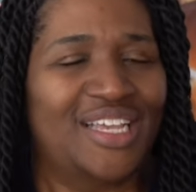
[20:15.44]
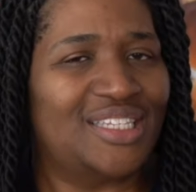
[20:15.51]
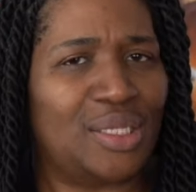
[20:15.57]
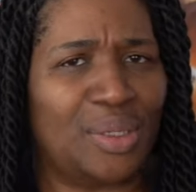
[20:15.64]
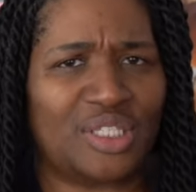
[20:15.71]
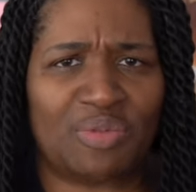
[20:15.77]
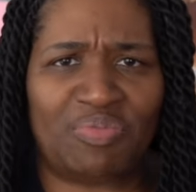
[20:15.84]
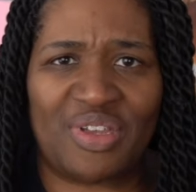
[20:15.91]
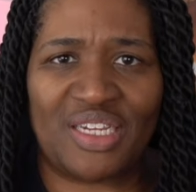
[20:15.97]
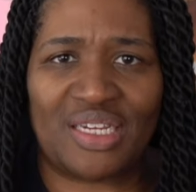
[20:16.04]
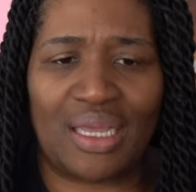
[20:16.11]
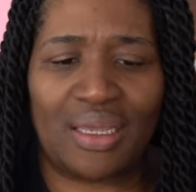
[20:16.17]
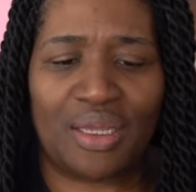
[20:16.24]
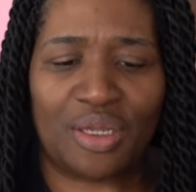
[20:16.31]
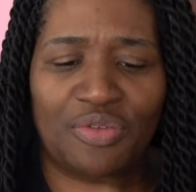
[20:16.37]
So it's a
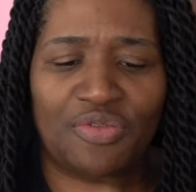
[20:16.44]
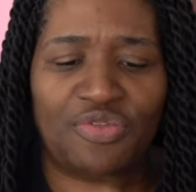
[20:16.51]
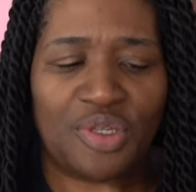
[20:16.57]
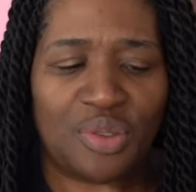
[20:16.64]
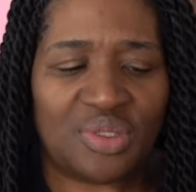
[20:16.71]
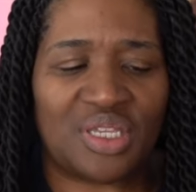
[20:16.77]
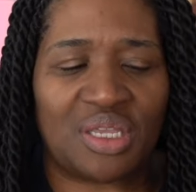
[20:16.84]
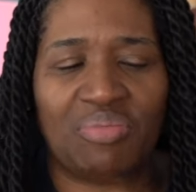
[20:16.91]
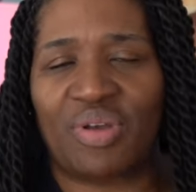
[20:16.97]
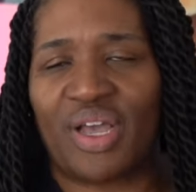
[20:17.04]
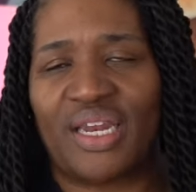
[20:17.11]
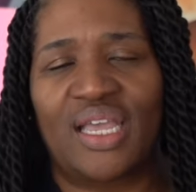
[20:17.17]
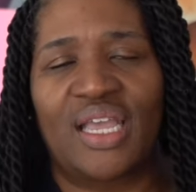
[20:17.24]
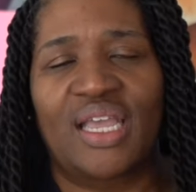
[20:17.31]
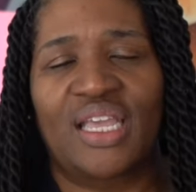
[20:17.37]
bit confusing,
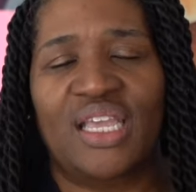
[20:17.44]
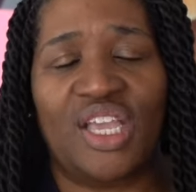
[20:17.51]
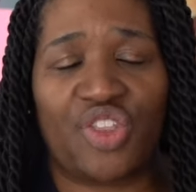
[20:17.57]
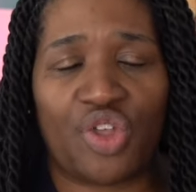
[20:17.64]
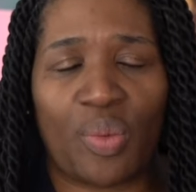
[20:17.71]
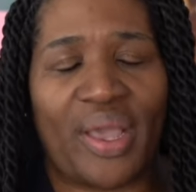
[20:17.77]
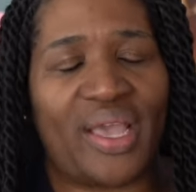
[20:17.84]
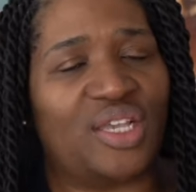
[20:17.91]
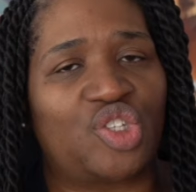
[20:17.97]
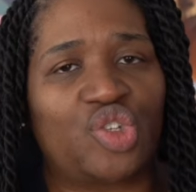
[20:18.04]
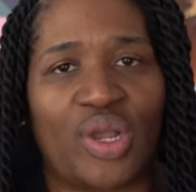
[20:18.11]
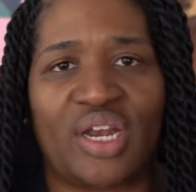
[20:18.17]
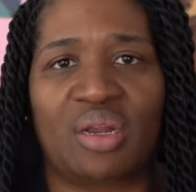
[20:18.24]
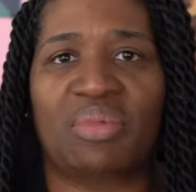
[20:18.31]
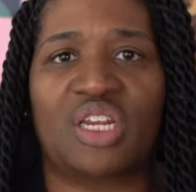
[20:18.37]
but either way, he's
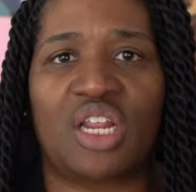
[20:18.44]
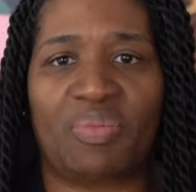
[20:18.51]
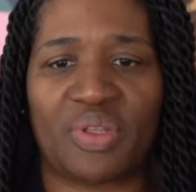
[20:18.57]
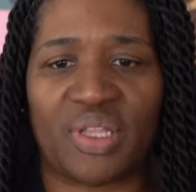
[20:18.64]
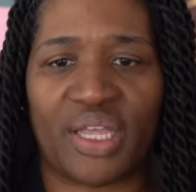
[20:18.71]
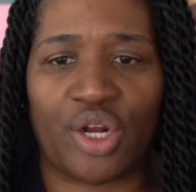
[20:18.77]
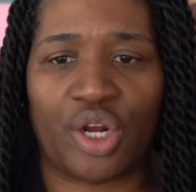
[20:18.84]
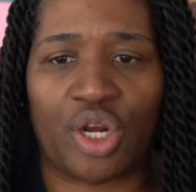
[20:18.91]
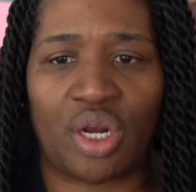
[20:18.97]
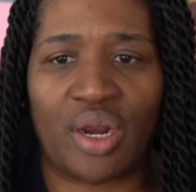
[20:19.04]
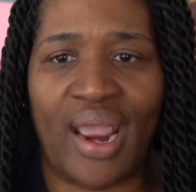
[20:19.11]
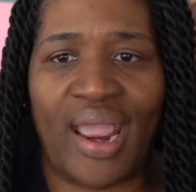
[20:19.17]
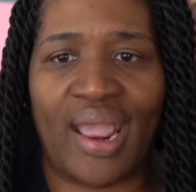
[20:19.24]
trying to manipulate her.